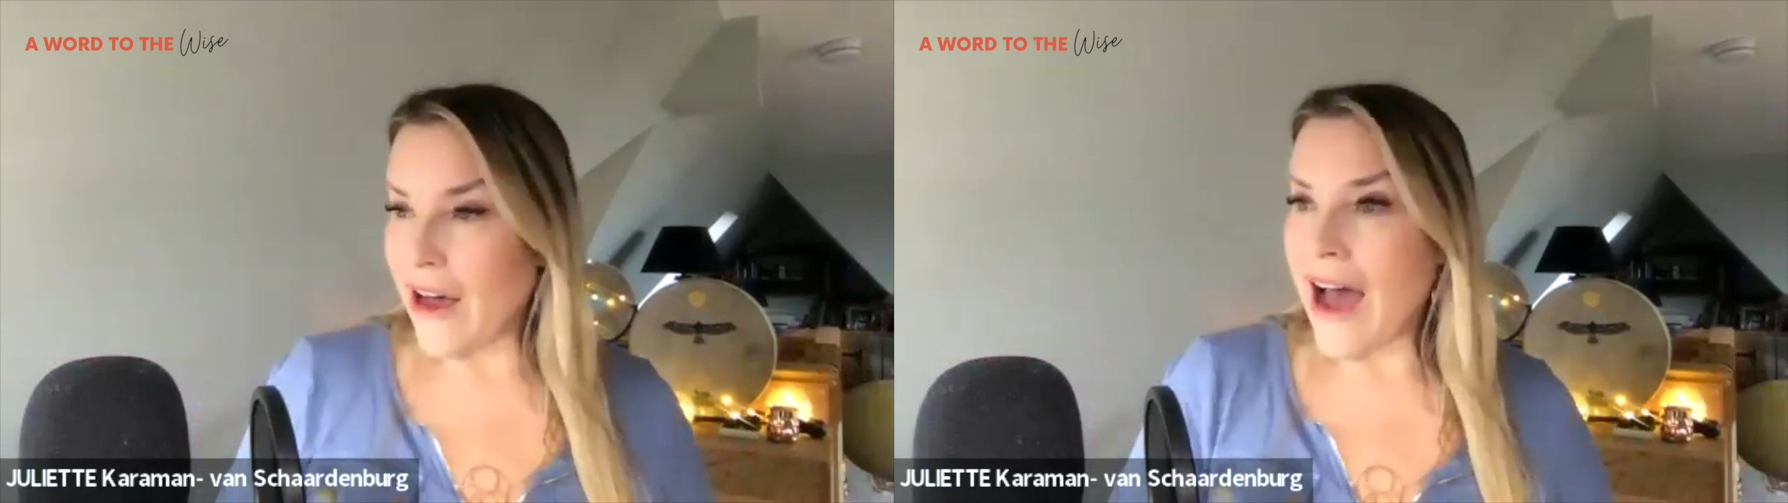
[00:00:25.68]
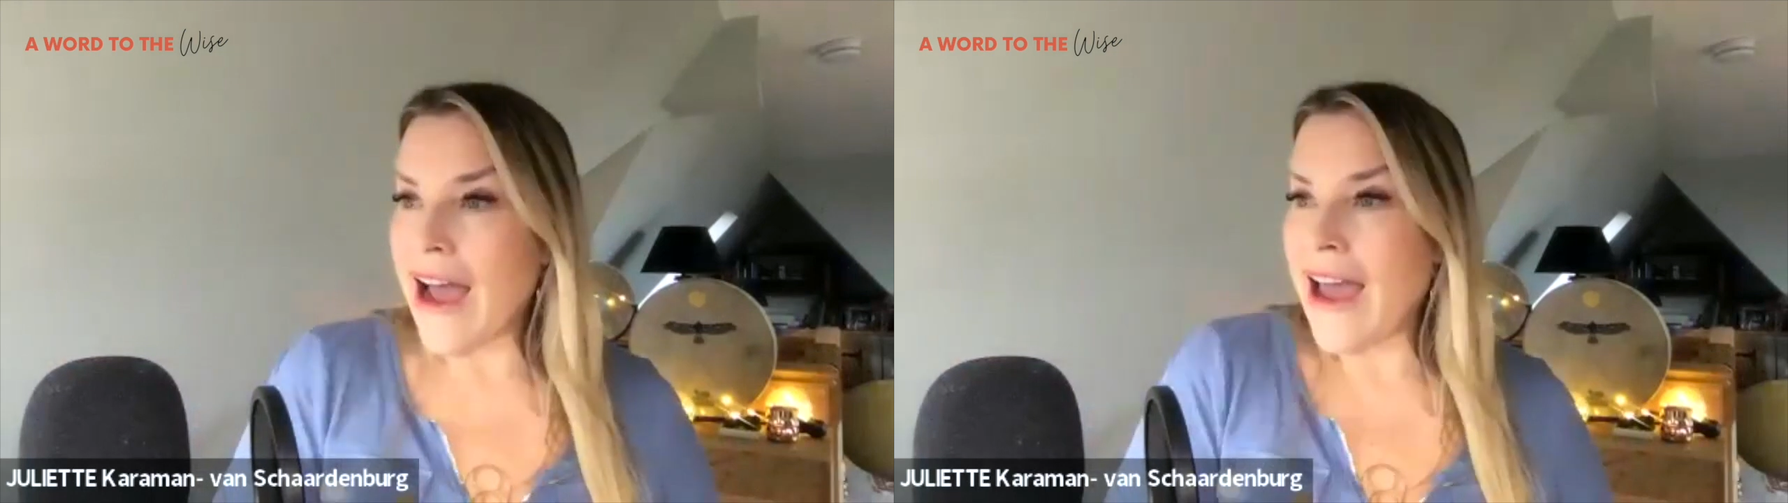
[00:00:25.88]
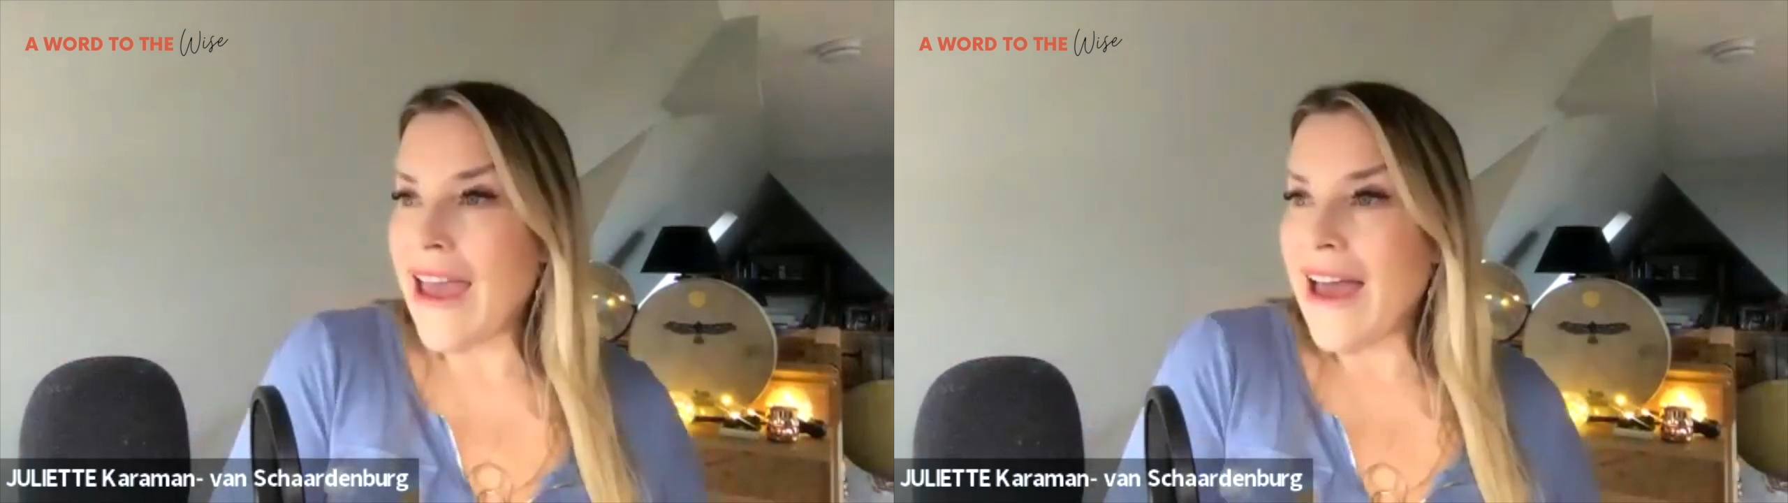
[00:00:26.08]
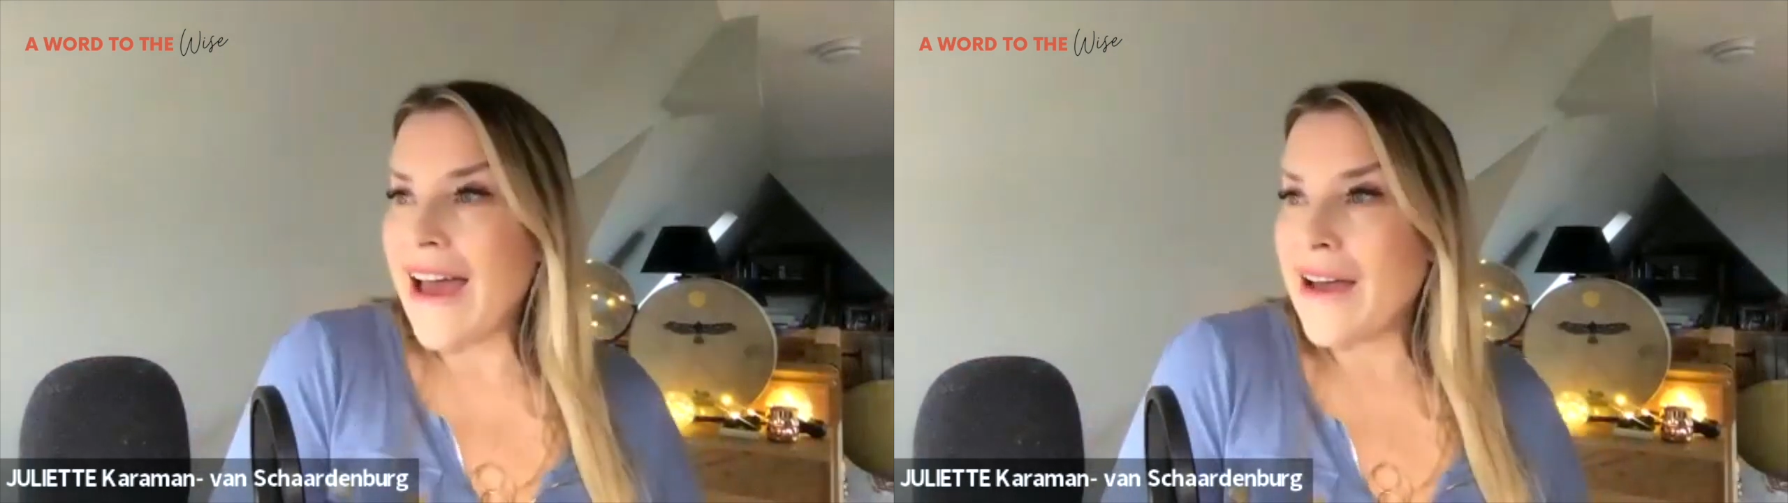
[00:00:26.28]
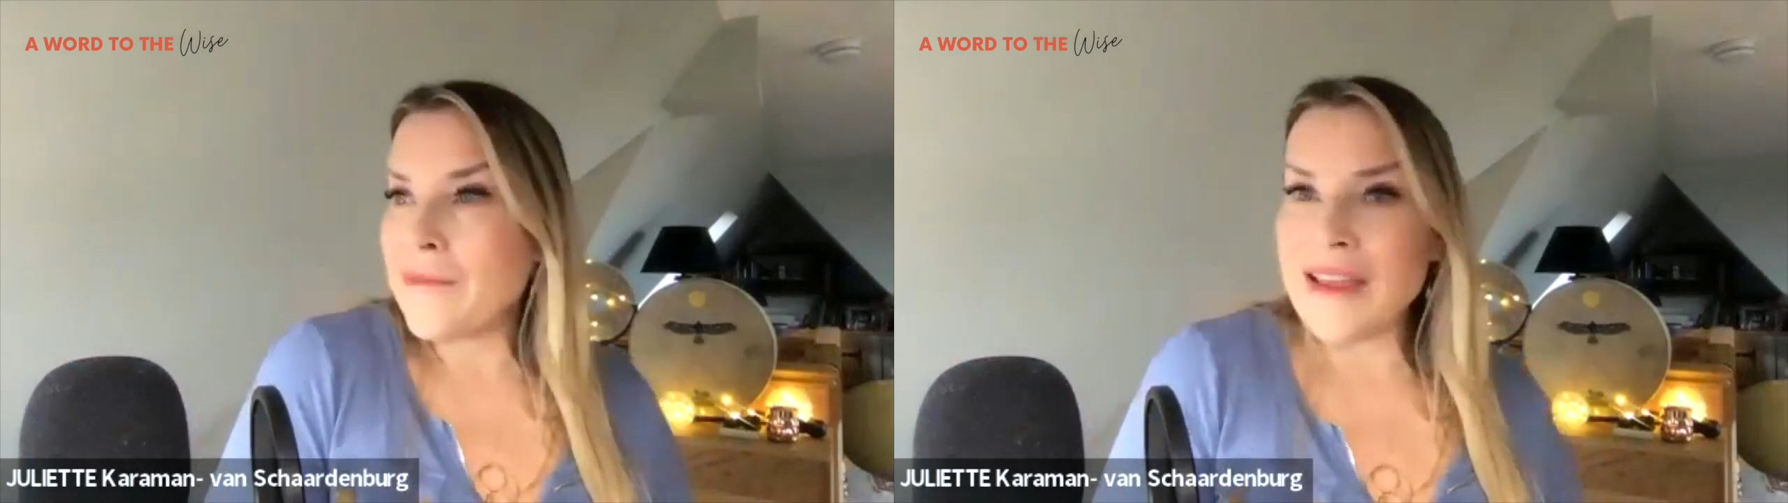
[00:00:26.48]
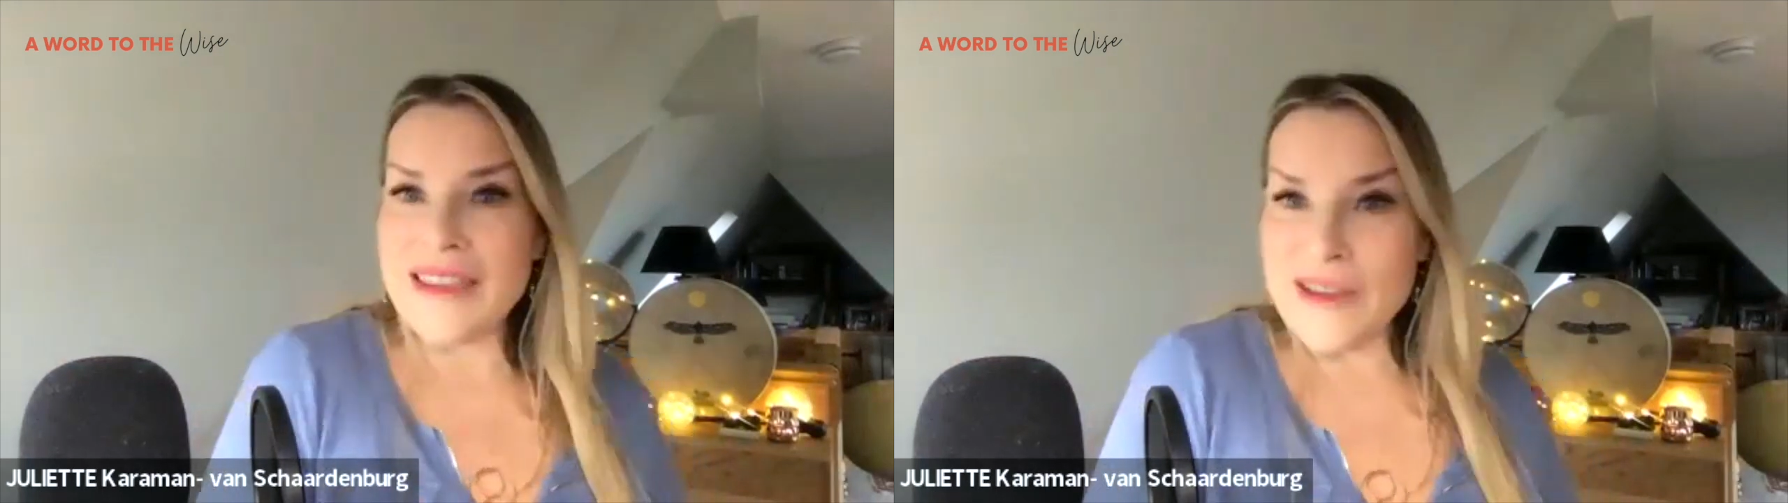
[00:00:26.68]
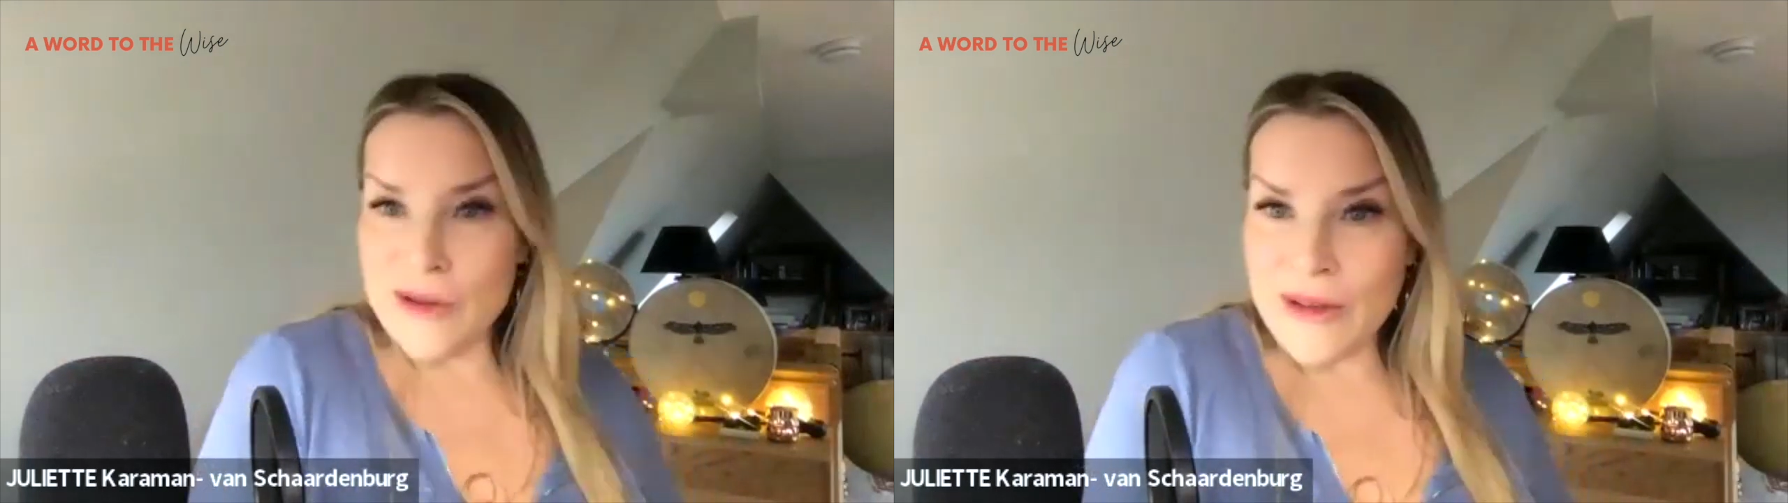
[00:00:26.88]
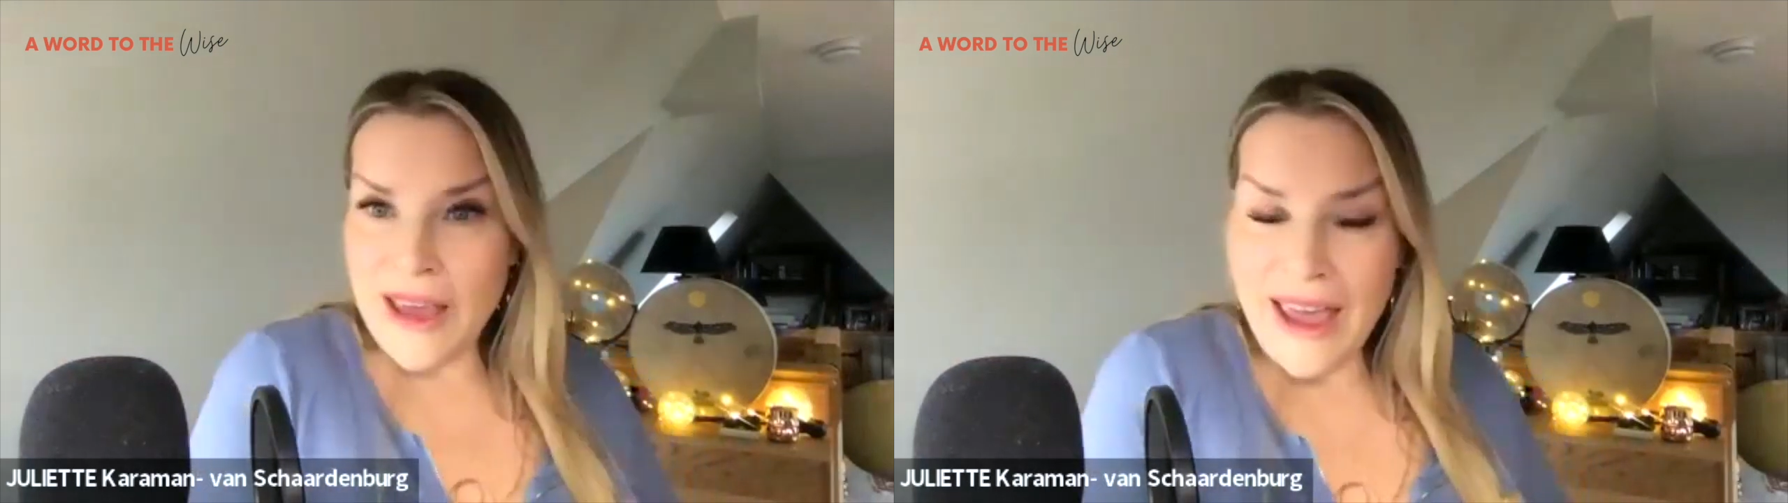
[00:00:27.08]
I am in the
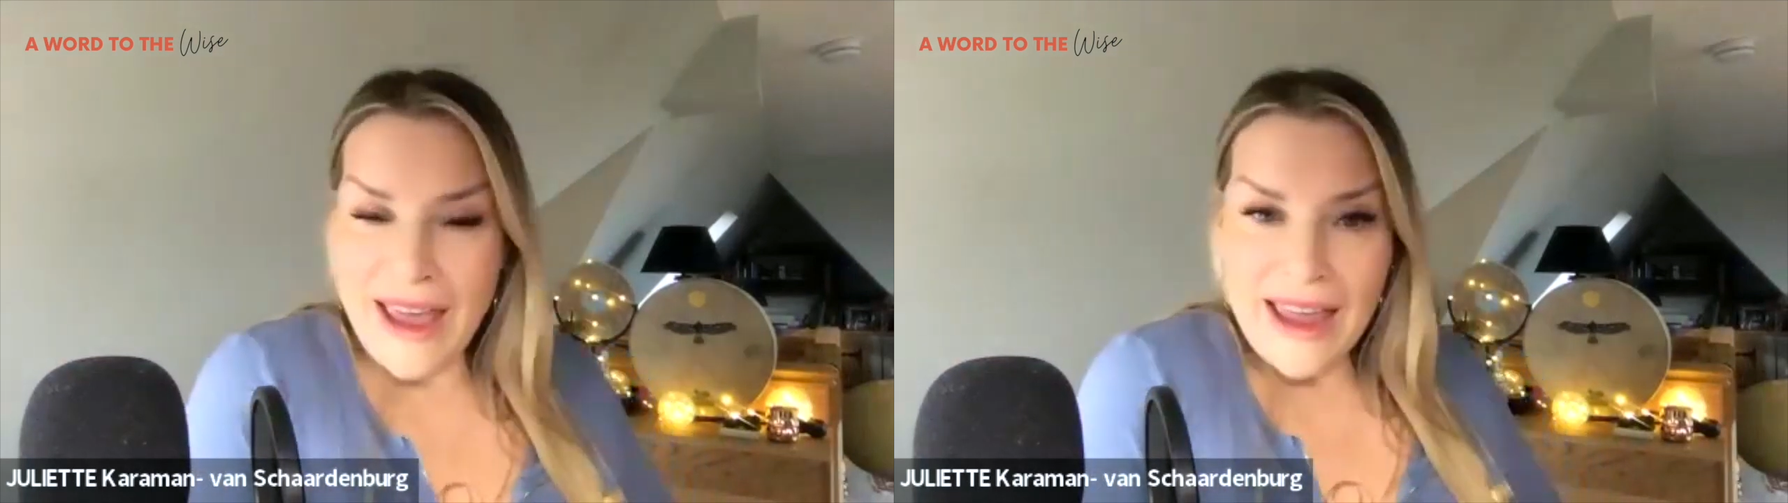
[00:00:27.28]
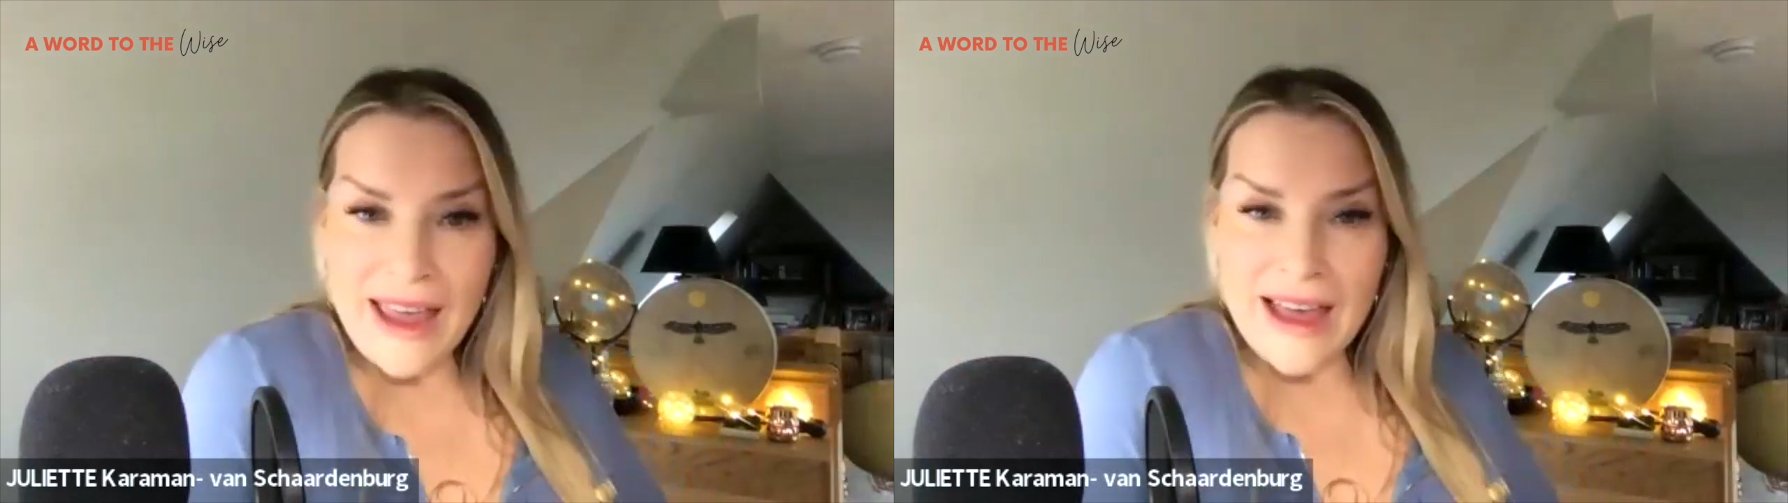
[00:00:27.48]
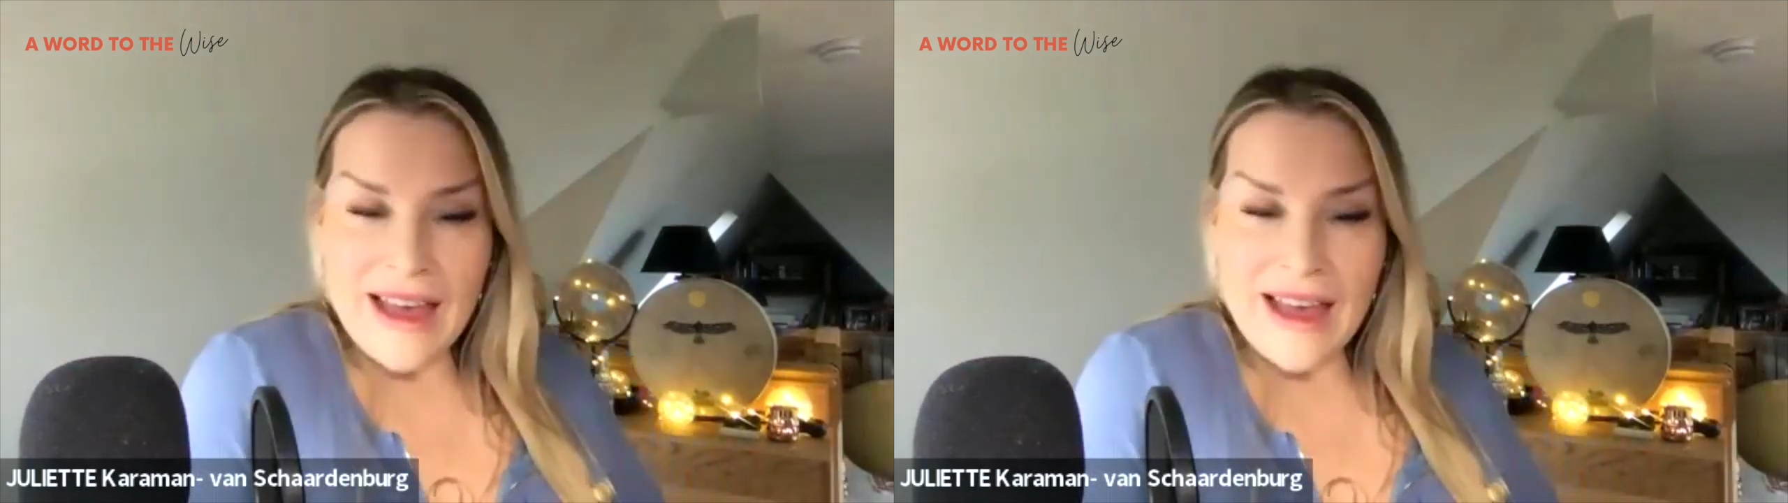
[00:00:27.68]
UK.